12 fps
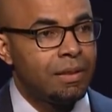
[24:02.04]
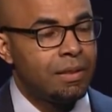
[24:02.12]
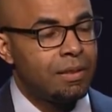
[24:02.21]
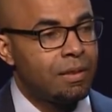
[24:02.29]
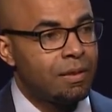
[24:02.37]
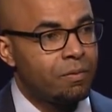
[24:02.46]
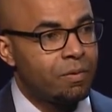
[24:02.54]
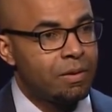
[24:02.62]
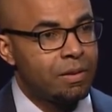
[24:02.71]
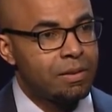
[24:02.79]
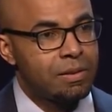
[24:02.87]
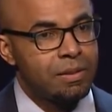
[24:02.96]
In other
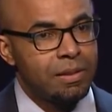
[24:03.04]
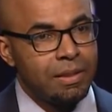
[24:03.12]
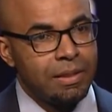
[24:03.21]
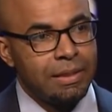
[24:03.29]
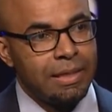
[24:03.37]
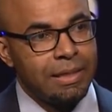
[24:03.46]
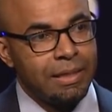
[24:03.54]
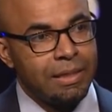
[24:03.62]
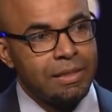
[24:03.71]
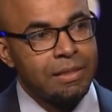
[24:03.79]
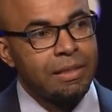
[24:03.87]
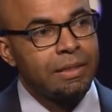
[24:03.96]
words, that it
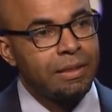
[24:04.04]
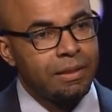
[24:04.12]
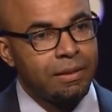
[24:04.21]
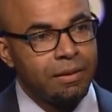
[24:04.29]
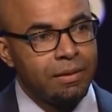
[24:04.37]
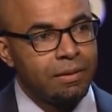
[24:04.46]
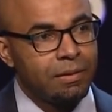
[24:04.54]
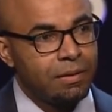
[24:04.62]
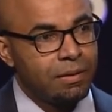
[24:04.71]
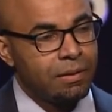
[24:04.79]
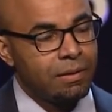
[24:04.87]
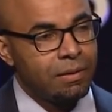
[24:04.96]
is clear
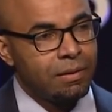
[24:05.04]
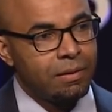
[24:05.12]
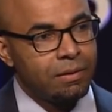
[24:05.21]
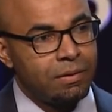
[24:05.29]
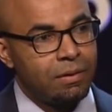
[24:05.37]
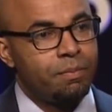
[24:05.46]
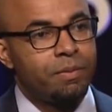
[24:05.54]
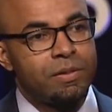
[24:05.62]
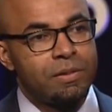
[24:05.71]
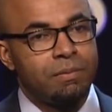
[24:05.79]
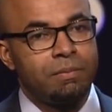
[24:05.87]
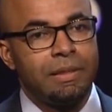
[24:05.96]
to the
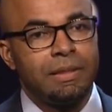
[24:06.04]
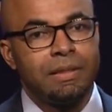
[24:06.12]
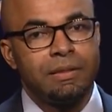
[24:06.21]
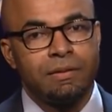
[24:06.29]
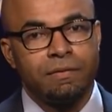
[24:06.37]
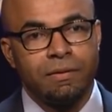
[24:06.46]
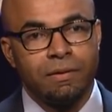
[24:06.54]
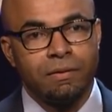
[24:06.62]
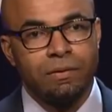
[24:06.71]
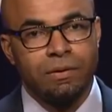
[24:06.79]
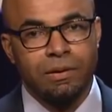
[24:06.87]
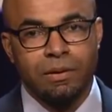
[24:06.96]
person being
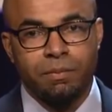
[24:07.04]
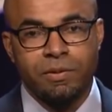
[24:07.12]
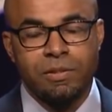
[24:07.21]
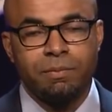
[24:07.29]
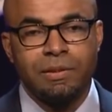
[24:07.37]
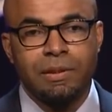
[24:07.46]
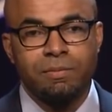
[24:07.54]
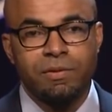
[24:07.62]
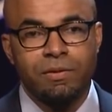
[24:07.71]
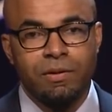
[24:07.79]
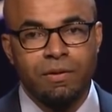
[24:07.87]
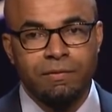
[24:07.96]
interviewed, to the person being
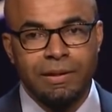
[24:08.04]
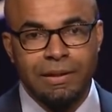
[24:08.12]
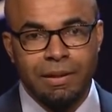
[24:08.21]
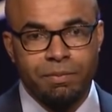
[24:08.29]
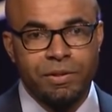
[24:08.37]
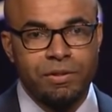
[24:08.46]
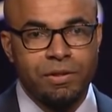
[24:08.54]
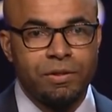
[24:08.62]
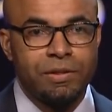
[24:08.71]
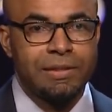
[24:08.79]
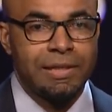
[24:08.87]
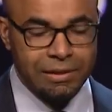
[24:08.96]
observed, that that person
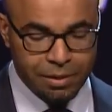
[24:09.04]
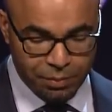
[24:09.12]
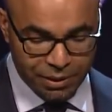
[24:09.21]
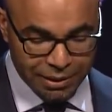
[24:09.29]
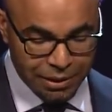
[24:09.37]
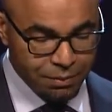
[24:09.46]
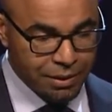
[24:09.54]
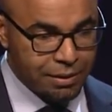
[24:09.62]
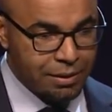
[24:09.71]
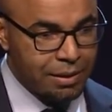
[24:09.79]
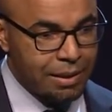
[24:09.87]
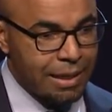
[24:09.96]
understands the
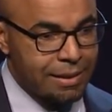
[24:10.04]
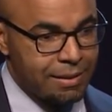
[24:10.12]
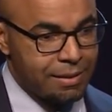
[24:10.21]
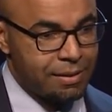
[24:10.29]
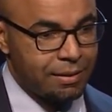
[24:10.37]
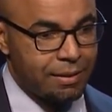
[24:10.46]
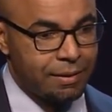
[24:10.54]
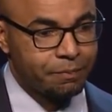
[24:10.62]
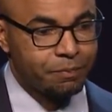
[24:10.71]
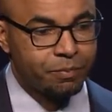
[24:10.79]
predicament as they see it.